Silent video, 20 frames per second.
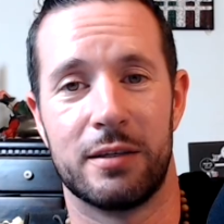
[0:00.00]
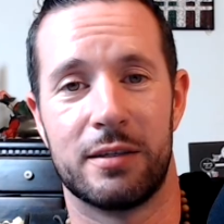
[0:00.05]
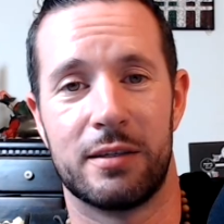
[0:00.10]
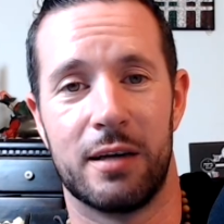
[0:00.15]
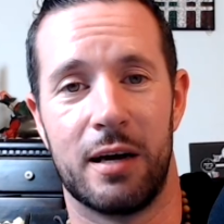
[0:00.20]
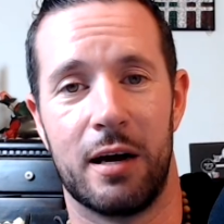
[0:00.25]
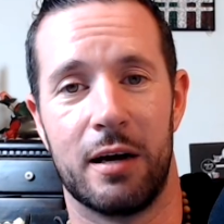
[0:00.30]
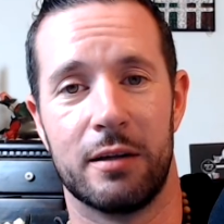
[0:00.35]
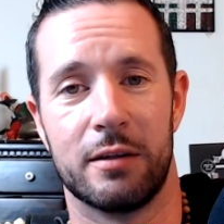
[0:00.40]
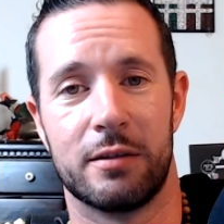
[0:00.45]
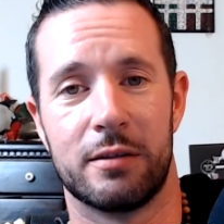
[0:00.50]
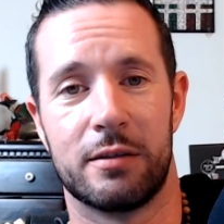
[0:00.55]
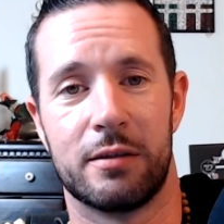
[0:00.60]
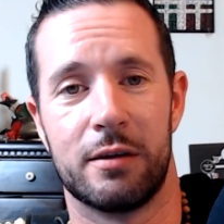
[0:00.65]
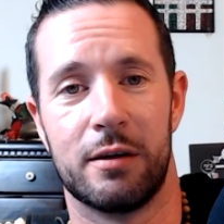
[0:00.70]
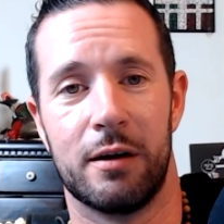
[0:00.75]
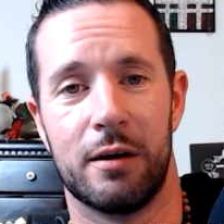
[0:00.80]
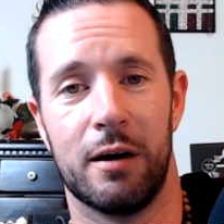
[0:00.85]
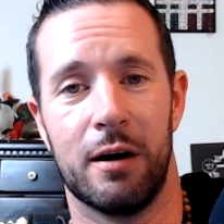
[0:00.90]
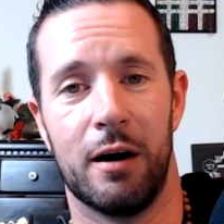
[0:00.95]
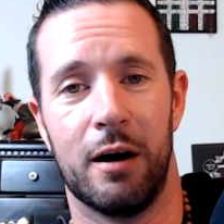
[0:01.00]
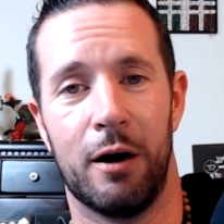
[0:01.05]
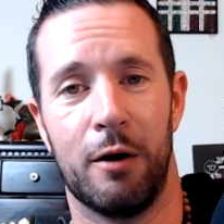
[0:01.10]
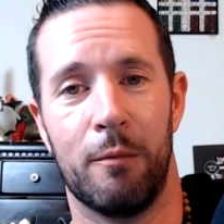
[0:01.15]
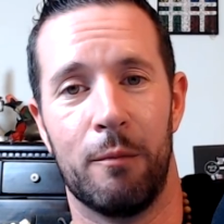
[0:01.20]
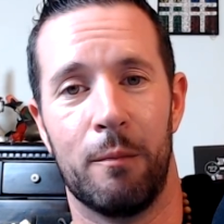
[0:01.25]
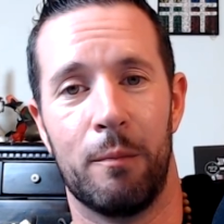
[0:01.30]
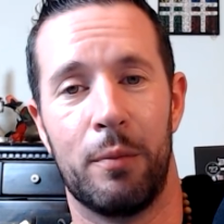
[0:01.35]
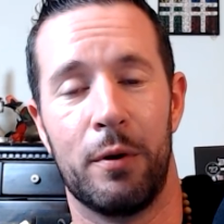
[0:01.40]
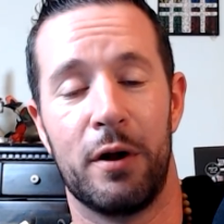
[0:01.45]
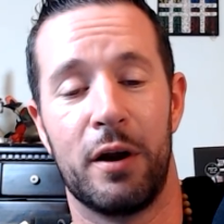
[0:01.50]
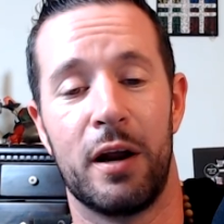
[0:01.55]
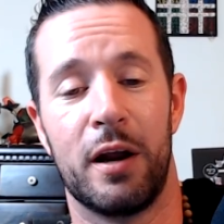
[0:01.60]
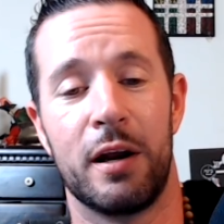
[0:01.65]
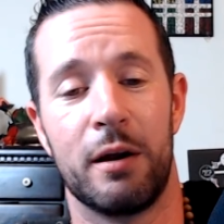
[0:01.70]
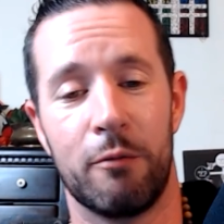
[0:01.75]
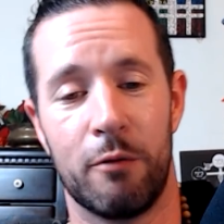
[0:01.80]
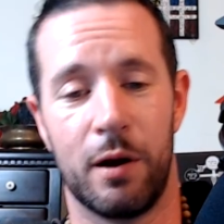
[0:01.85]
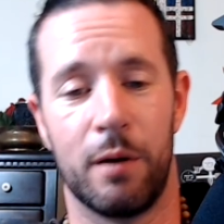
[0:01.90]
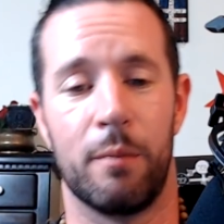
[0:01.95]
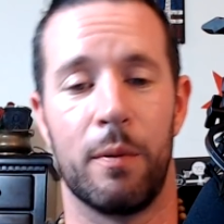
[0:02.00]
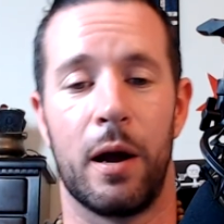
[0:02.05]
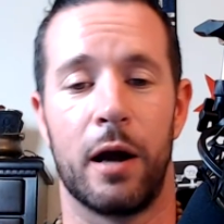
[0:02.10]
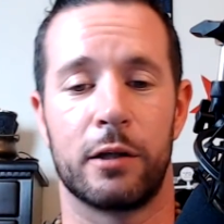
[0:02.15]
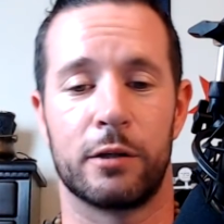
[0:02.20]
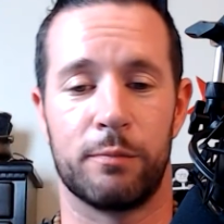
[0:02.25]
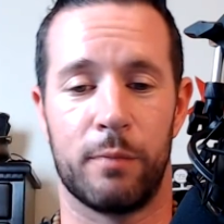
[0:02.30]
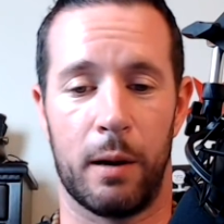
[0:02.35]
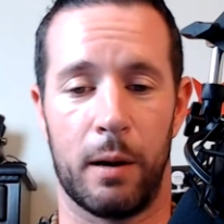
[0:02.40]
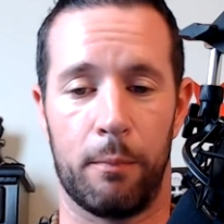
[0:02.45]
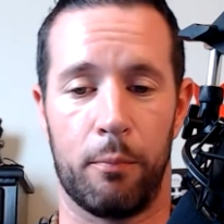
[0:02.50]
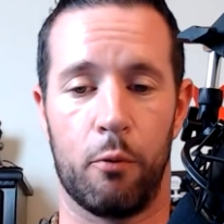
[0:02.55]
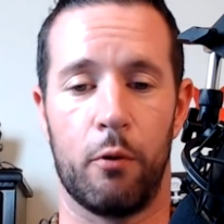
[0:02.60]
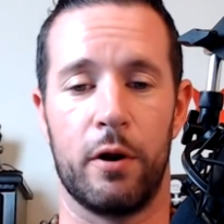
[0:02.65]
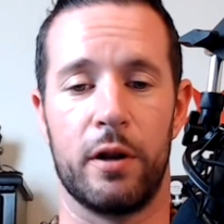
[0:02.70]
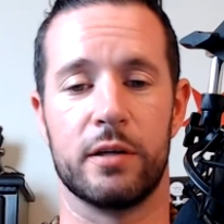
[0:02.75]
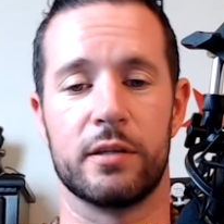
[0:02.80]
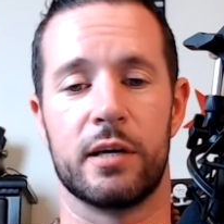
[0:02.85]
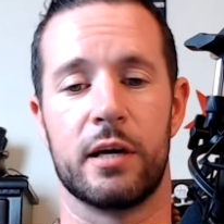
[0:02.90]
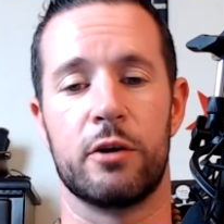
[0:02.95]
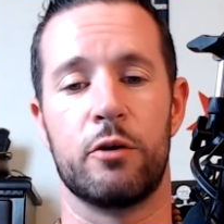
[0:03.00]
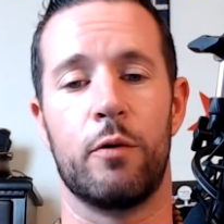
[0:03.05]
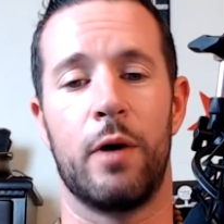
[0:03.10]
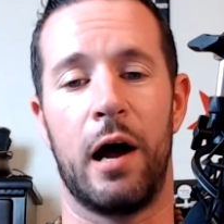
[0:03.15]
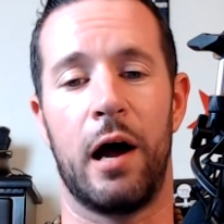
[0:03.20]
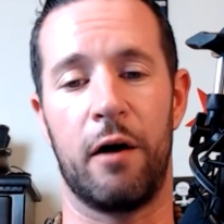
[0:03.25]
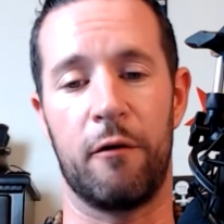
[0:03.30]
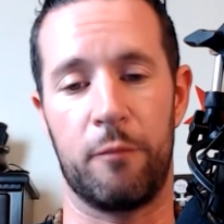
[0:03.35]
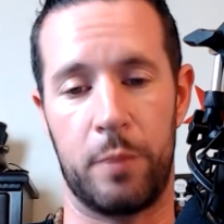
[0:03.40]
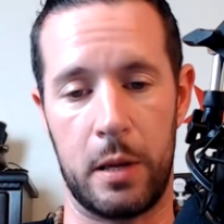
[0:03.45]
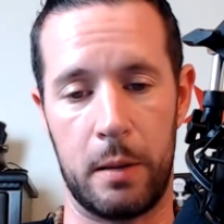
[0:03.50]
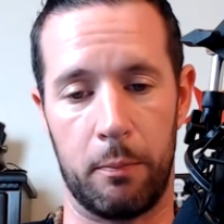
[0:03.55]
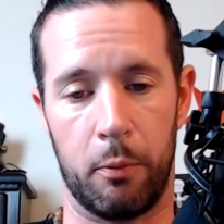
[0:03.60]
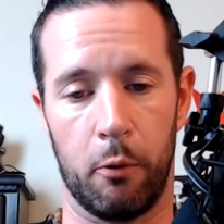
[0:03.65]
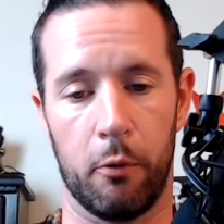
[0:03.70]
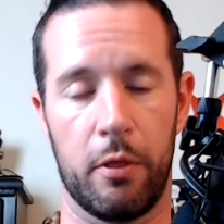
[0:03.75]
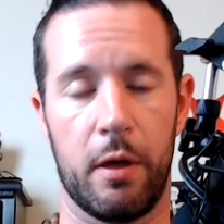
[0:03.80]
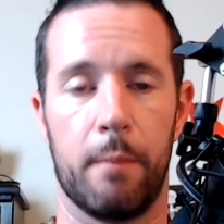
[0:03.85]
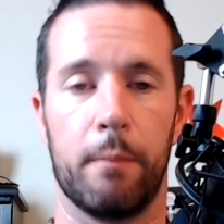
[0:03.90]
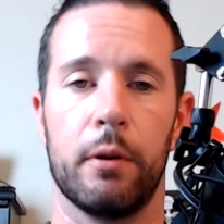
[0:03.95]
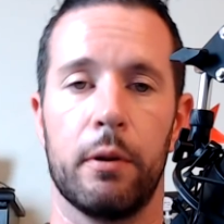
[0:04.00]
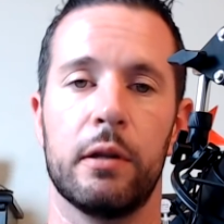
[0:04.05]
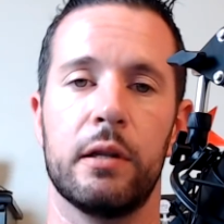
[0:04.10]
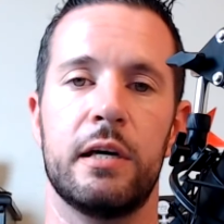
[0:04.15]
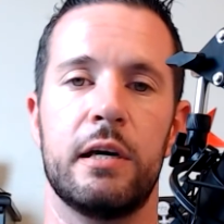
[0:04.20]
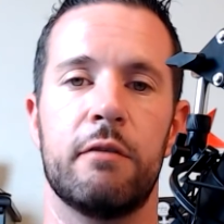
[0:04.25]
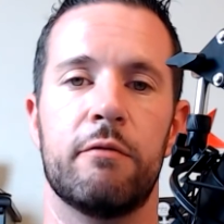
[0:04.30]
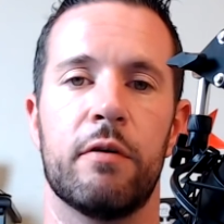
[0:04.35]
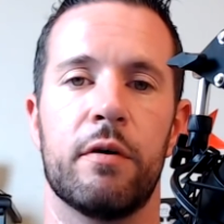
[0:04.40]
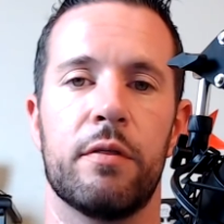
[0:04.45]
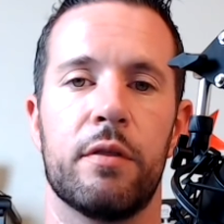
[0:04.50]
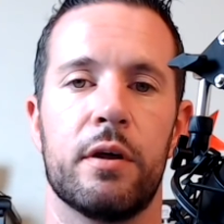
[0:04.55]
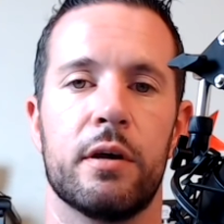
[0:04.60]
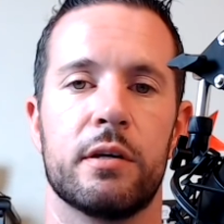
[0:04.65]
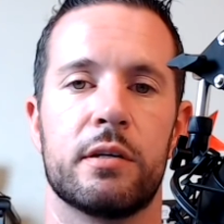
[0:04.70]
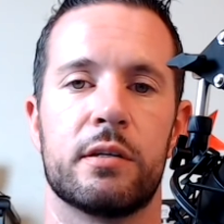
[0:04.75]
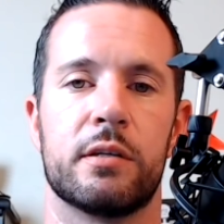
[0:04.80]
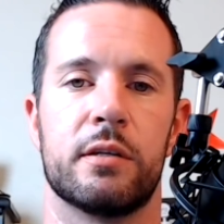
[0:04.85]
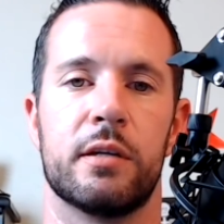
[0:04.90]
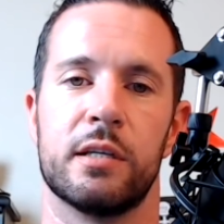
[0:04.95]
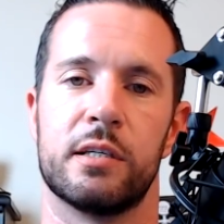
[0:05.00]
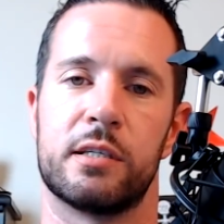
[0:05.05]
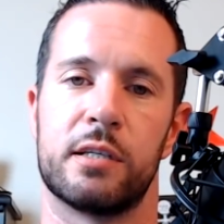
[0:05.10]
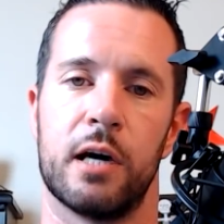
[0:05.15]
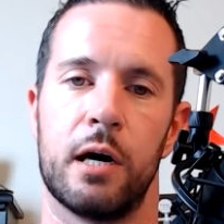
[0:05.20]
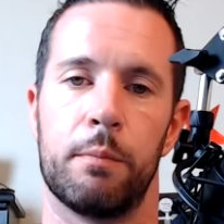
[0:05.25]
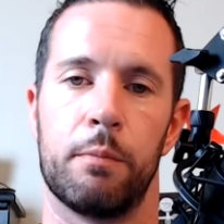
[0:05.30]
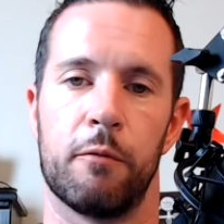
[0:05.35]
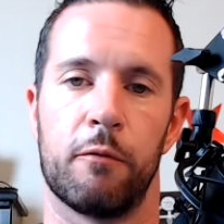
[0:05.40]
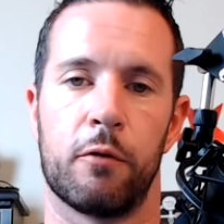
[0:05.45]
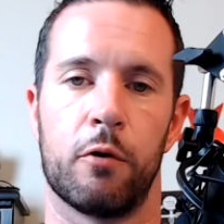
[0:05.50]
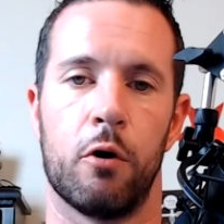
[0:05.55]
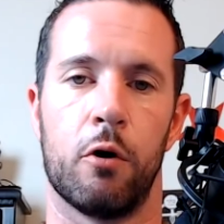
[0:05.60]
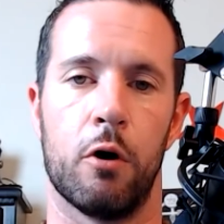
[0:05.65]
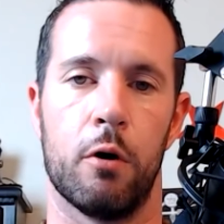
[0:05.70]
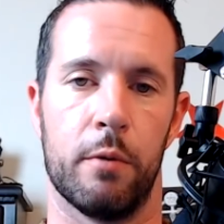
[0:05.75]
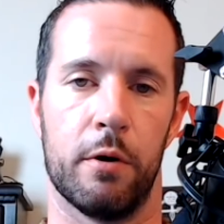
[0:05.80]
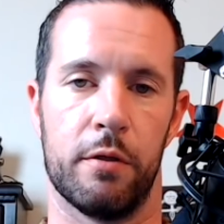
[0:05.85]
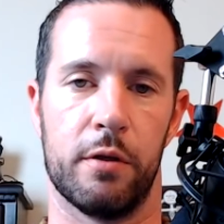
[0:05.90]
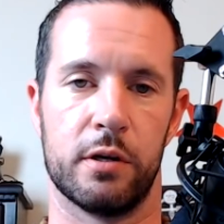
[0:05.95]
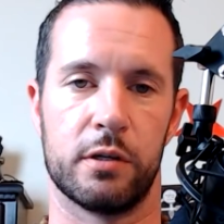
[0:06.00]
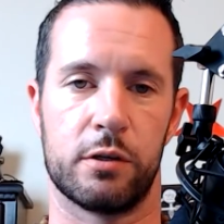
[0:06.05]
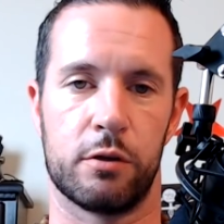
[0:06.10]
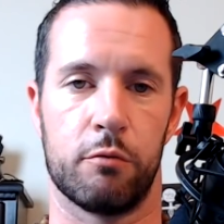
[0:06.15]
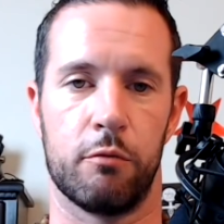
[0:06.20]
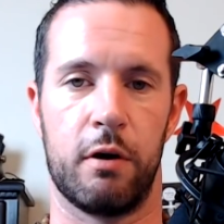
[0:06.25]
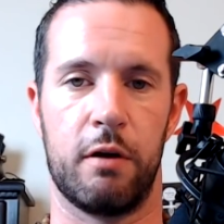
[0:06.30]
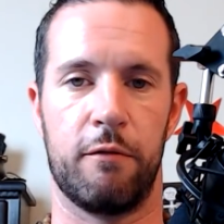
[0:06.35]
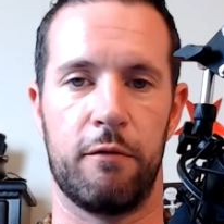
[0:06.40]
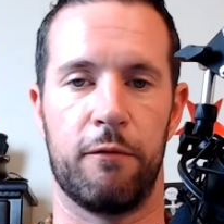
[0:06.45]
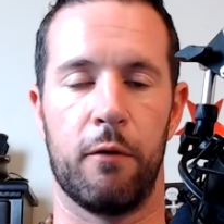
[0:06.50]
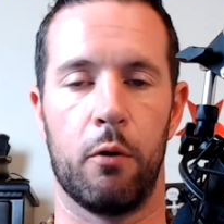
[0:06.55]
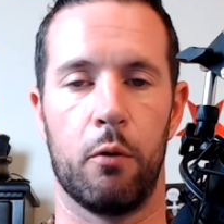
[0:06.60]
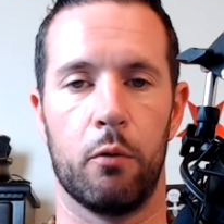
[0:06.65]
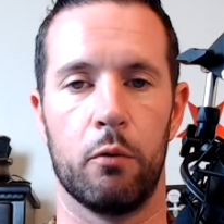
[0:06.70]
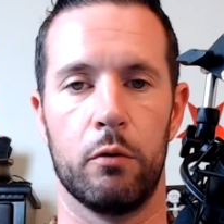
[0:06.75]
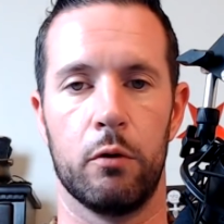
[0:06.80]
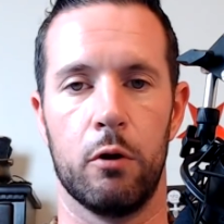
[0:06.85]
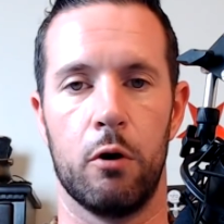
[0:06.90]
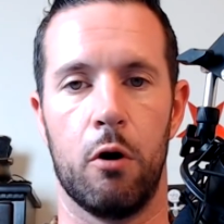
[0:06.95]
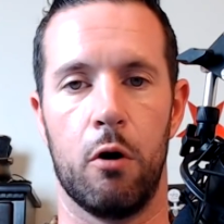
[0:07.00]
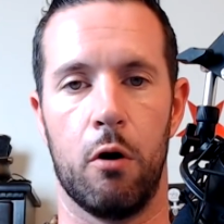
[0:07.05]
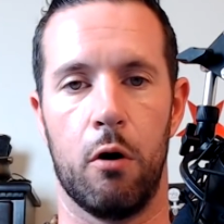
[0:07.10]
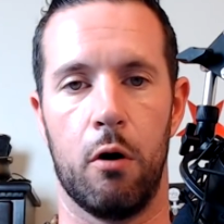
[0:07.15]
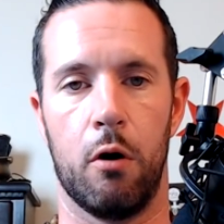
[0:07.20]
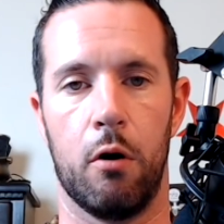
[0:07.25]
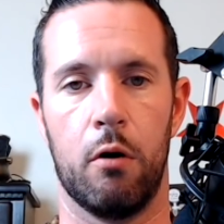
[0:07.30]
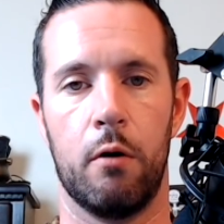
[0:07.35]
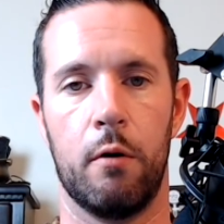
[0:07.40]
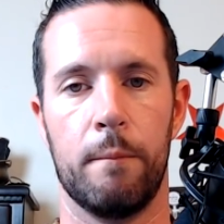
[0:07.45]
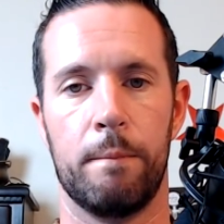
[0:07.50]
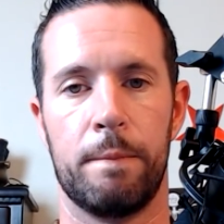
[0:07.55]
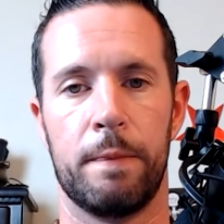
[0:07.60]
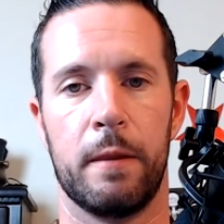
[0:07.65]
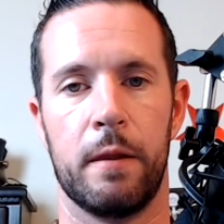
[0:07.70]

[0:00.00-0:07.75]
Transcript: that sense. But anyway, back to my point is that you have people that believe in this type of karma, this threefold law,